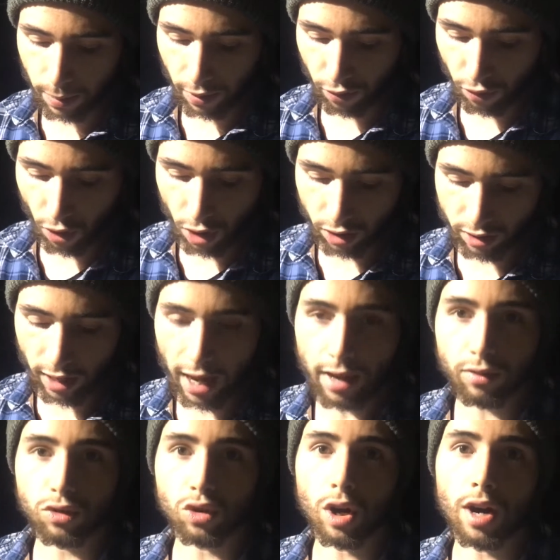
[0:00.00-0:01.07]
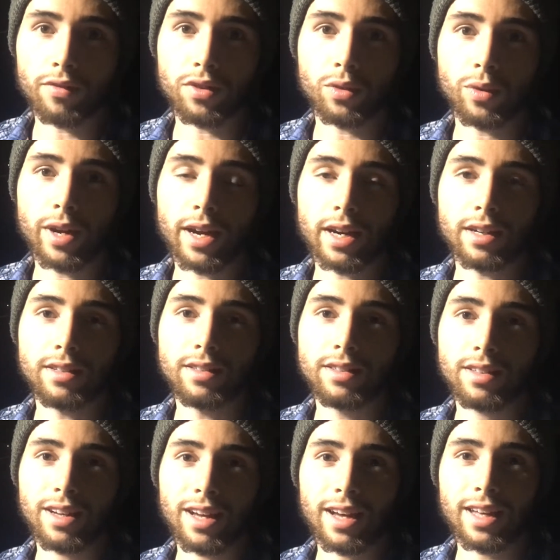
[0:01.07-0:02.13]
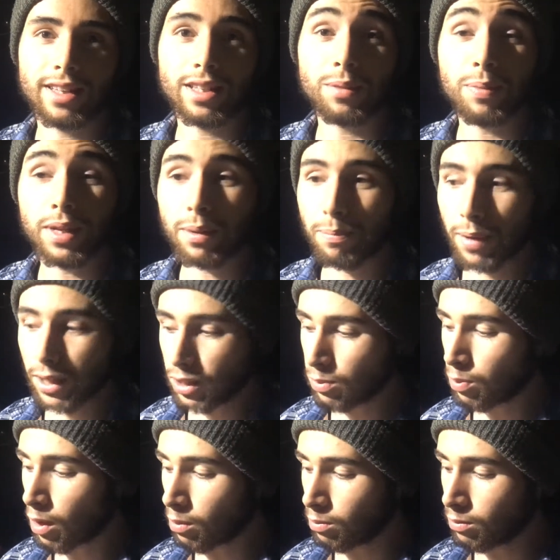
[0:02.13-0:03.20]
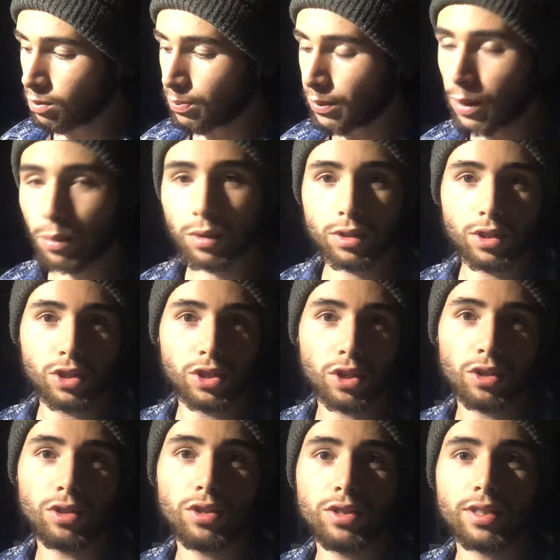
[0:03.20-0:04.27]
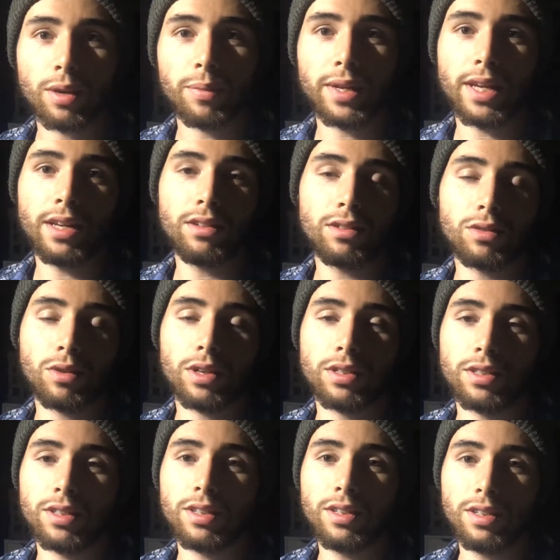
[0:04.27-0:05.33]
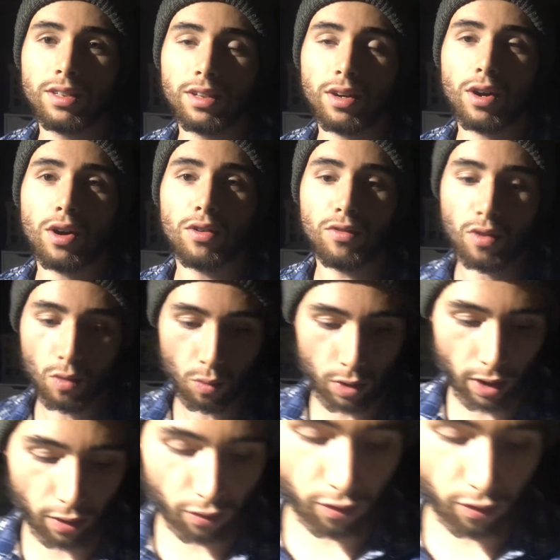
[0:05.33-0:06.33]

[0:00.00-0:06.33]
my first day of driving around and there's been a bunch of problems, but I want to show you something interesting of what I